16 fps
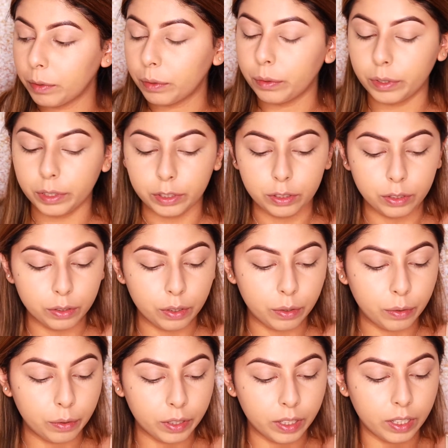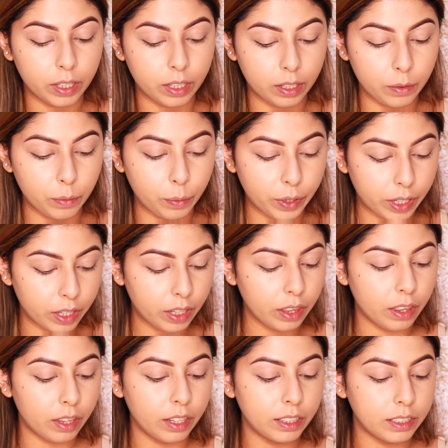going to go in
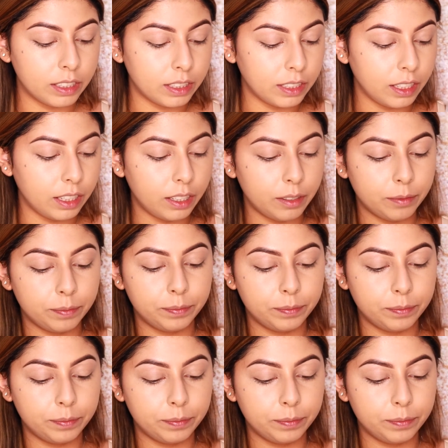with, let's see.